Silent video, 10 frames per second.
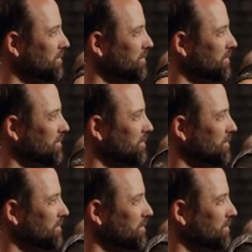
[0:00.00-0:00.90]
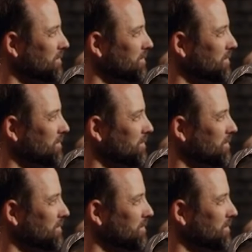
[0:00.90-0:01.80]

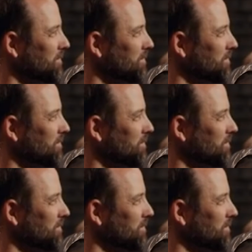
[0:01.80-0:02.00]
This person isn't speaking.